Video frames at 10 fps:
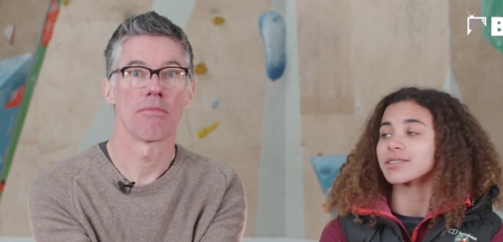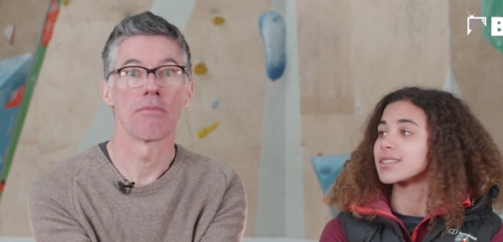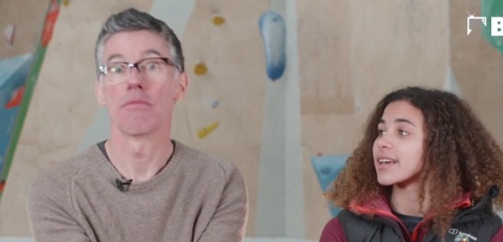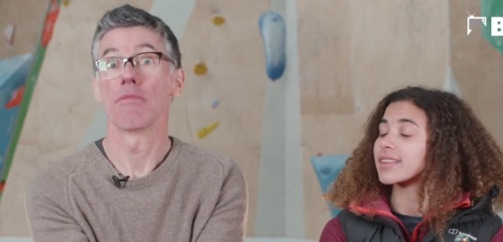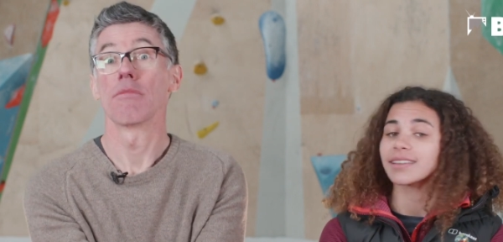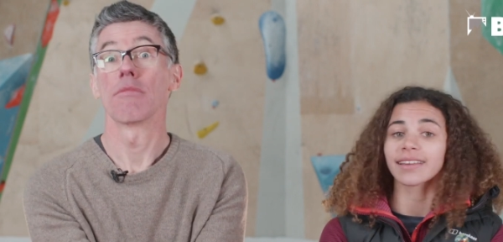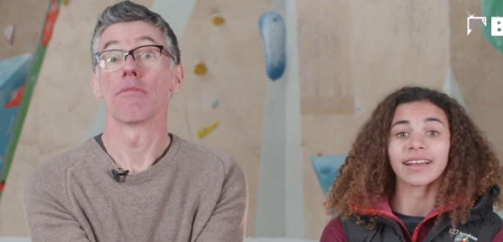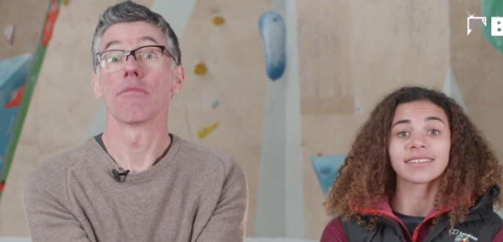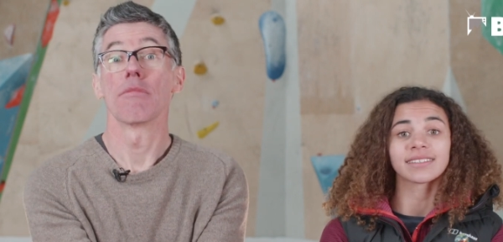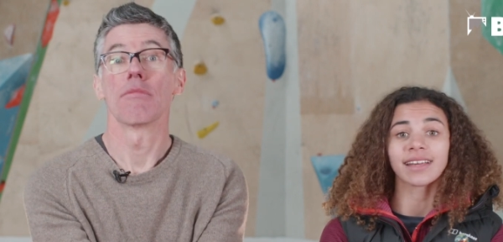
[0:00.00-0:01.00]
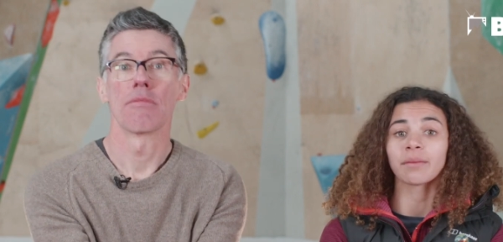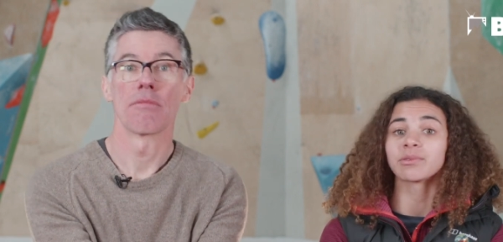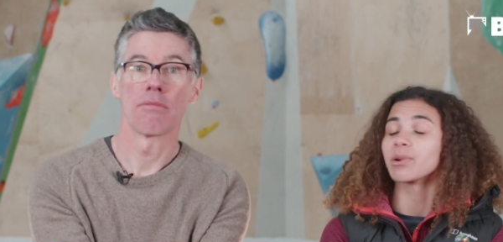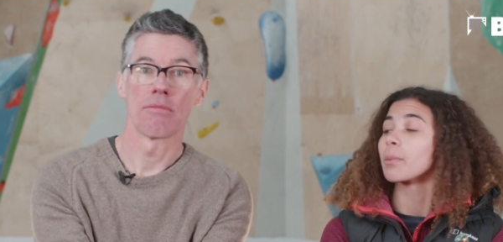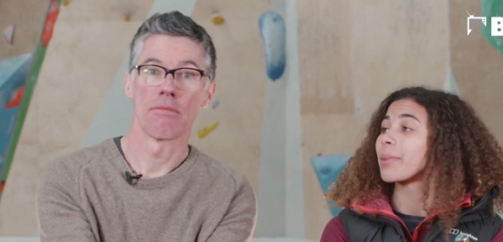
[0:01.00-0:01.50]
Speaker 1: you to take the next step
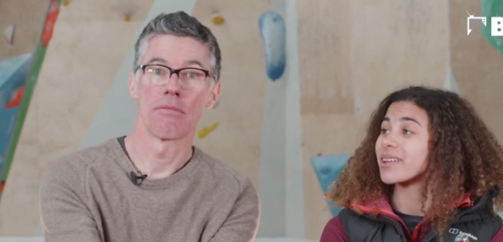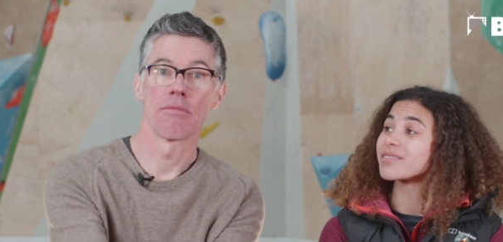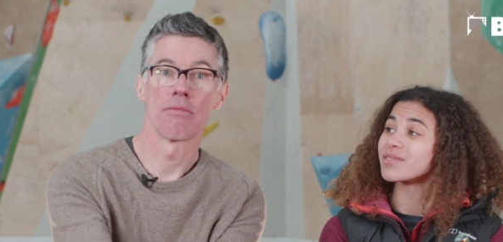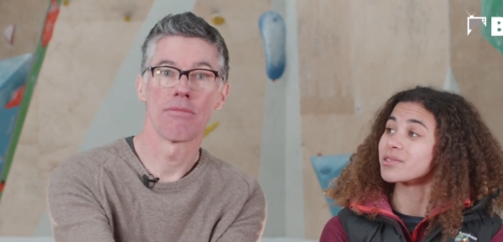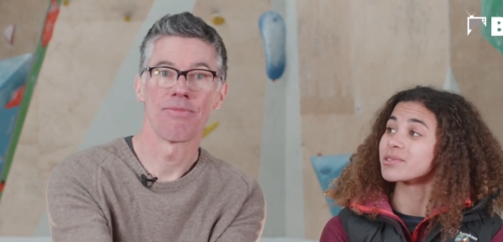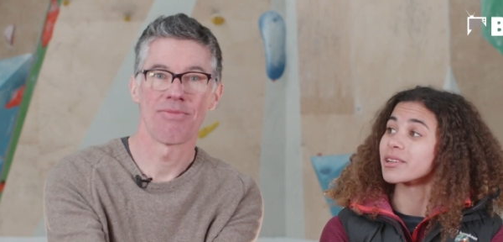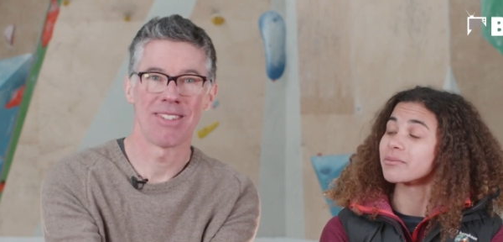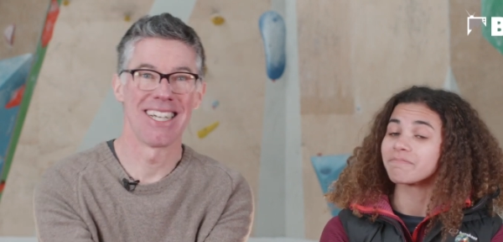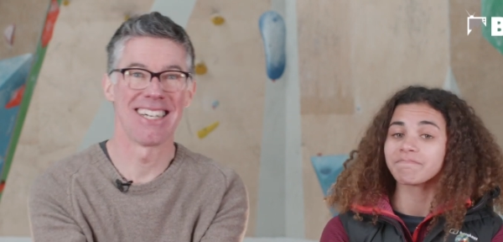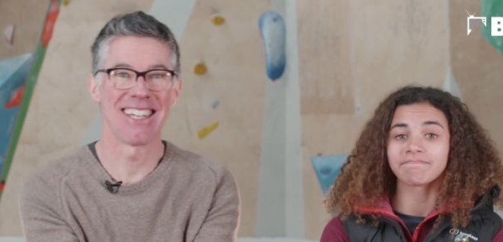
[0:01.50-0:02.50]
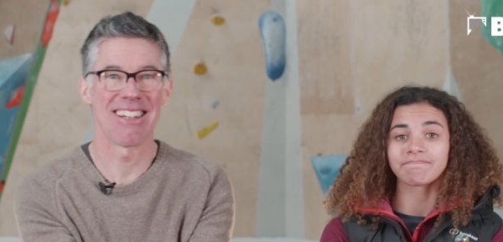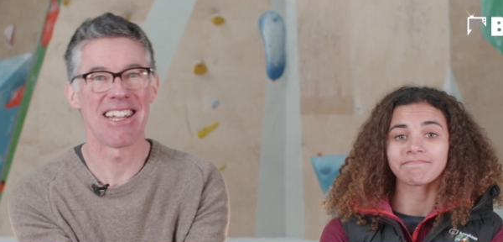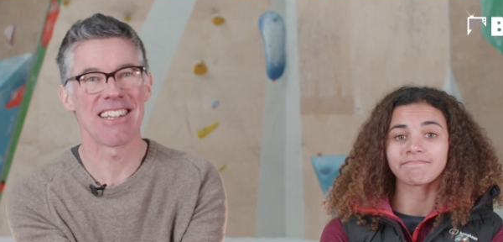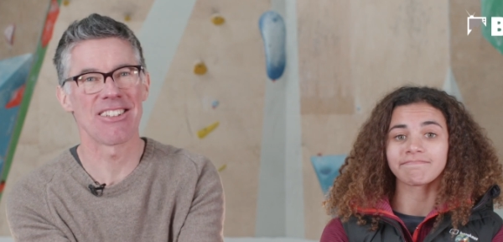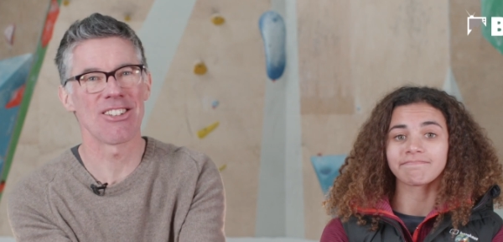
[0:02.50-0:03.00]
to a better future.
Speaker 2: Ah, I
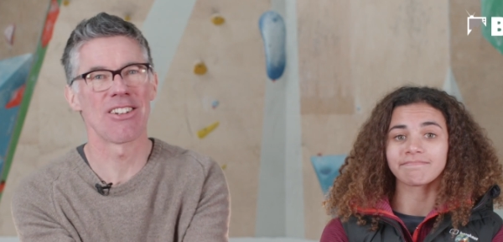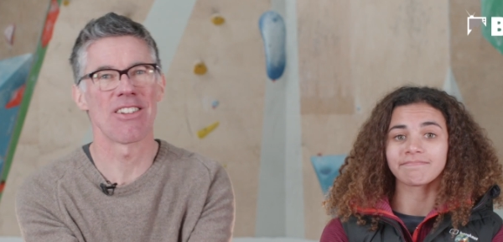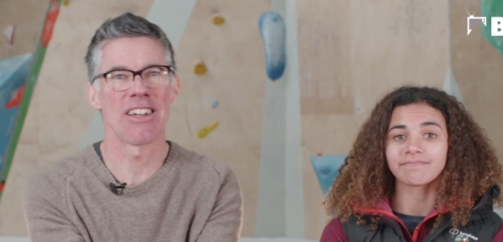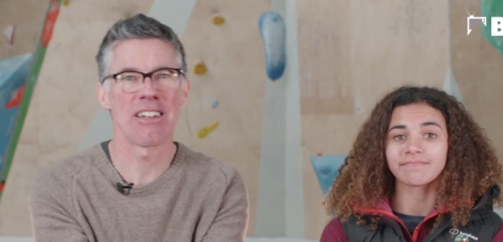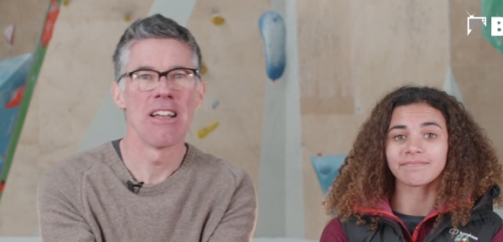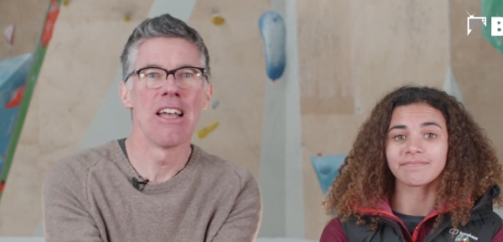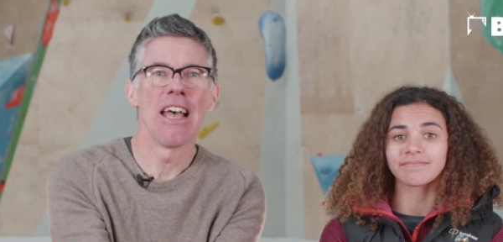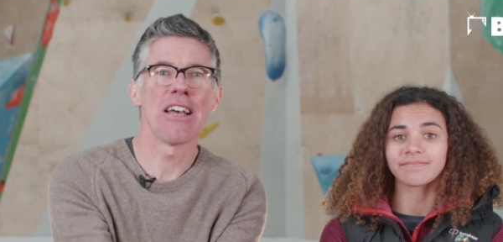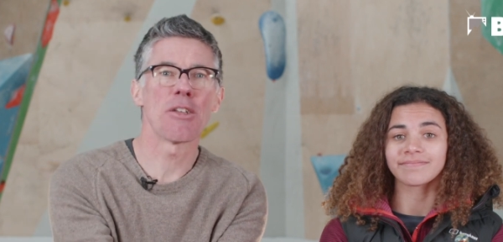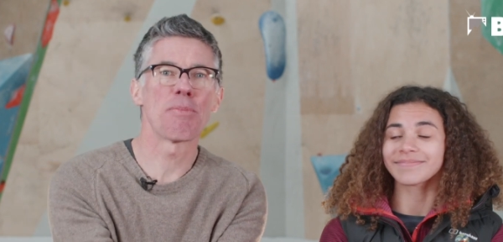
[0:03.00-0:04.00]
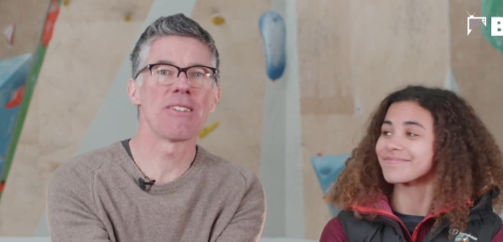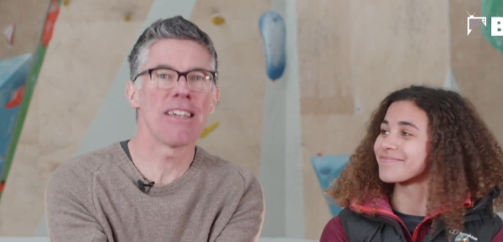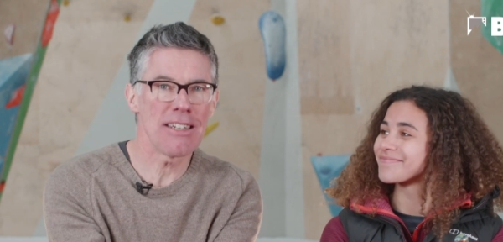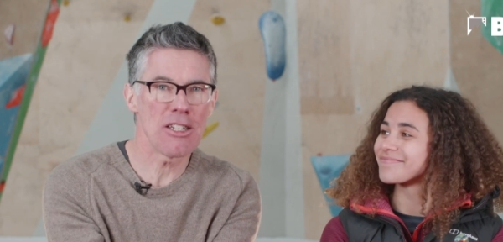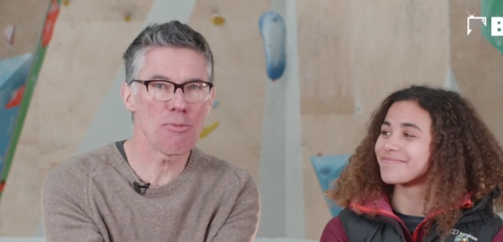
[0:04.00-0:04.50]
like the sound of that. As the
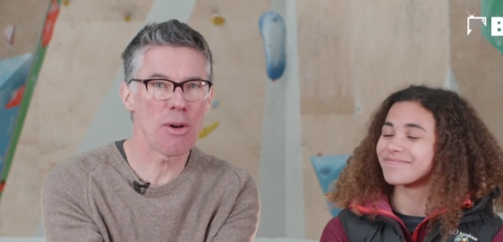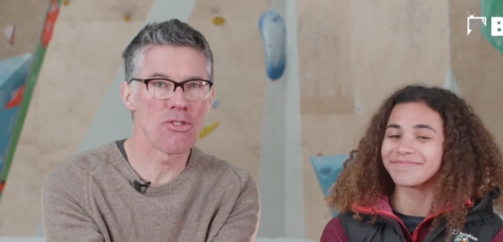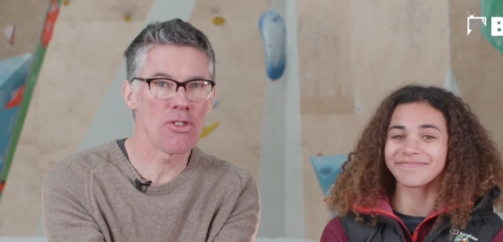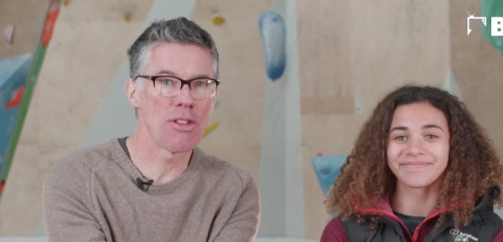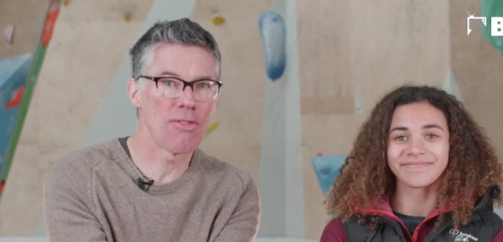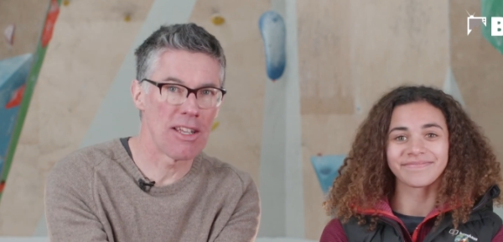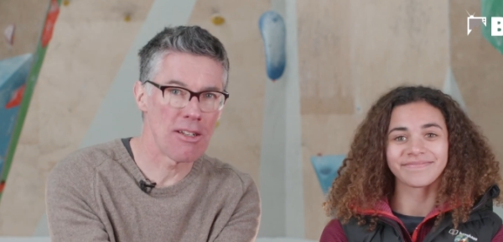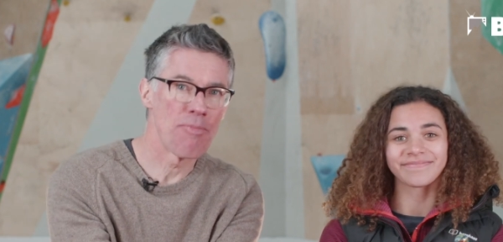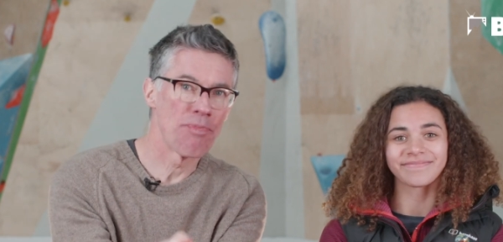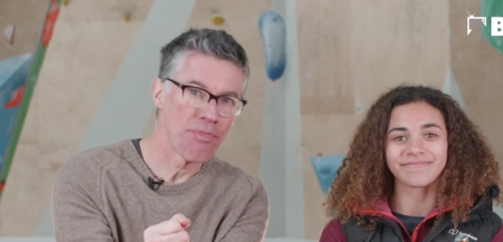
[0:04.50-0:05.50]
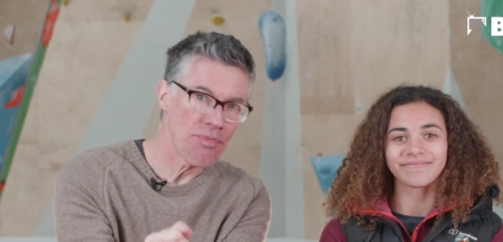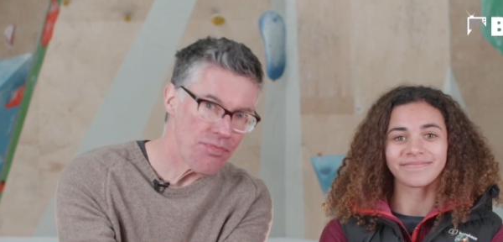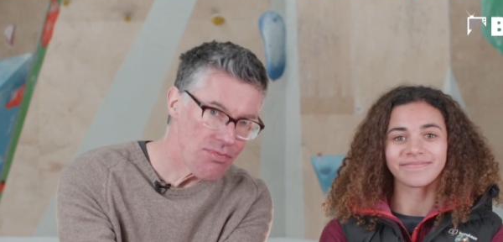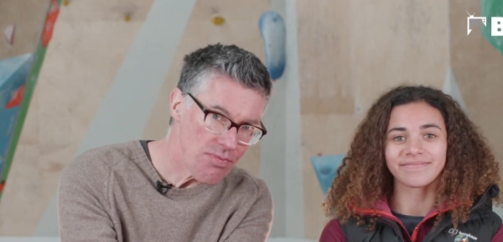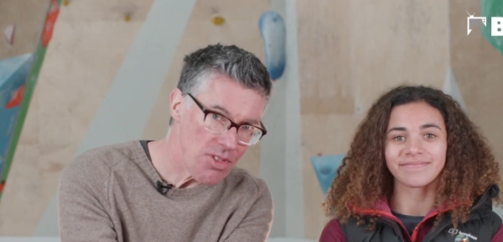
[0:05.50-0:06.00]
presenting sponsor of the event,
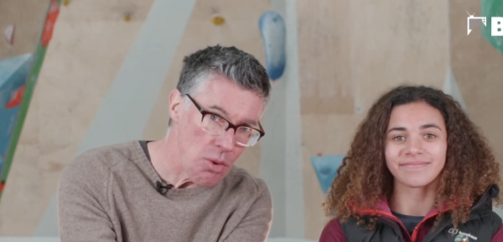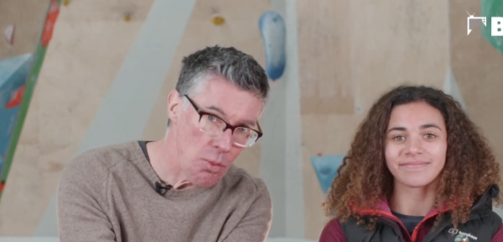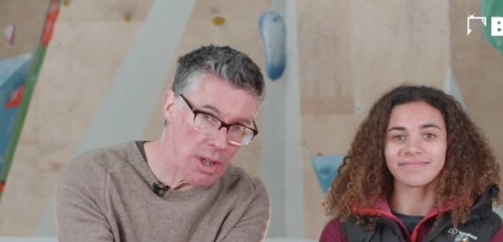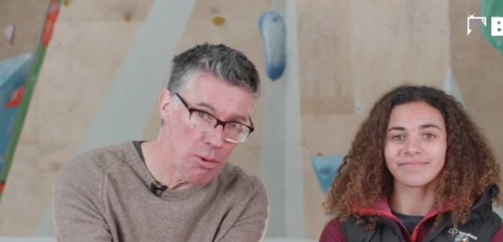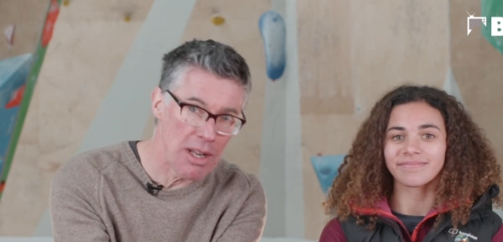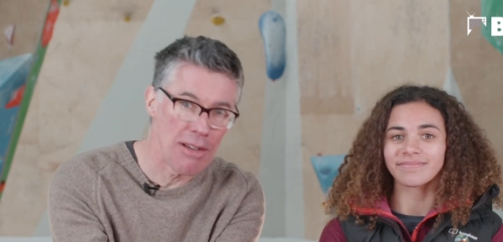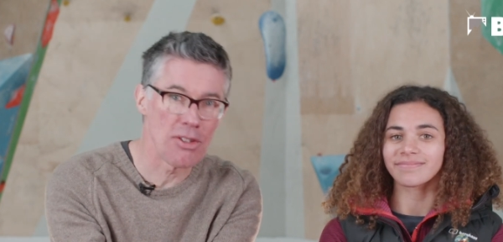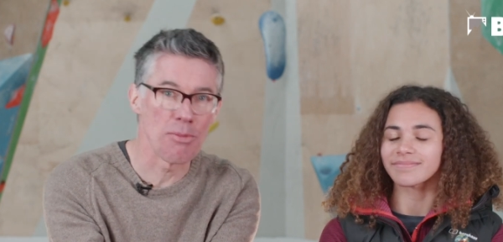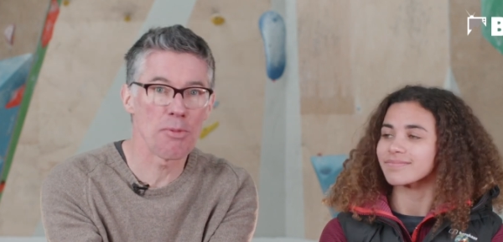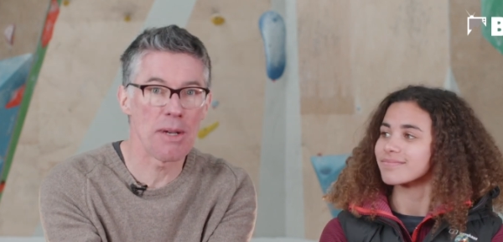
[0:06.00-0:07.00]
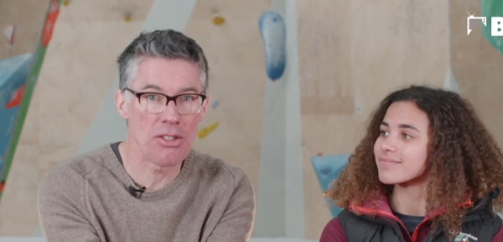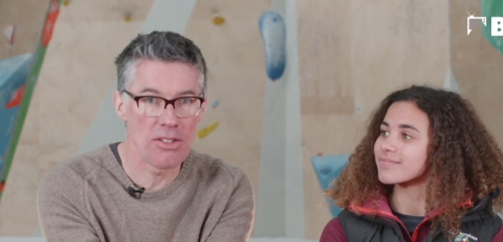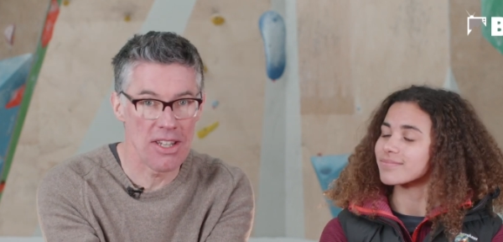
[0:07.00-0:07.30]
we will have some special